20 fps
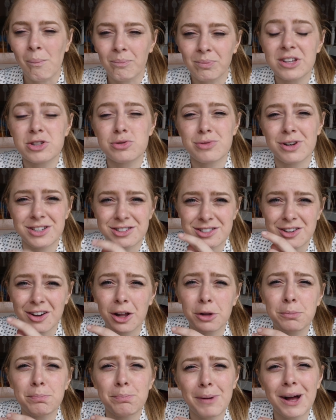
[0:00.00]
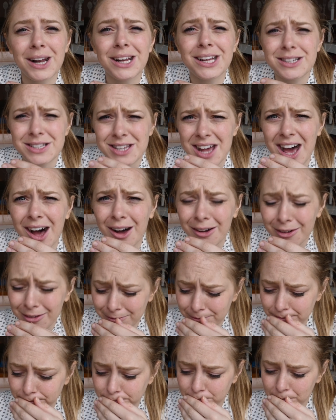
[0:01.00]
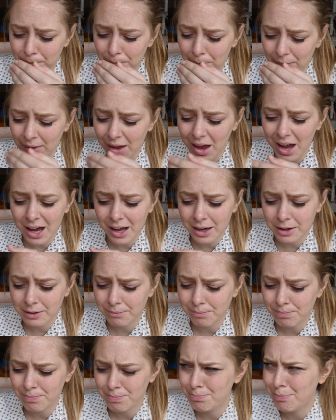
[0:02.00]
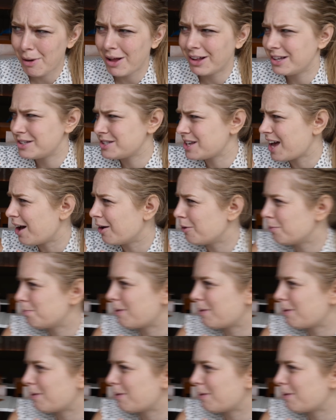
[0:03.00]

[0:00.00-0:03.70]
This one is called palitao. And palitao.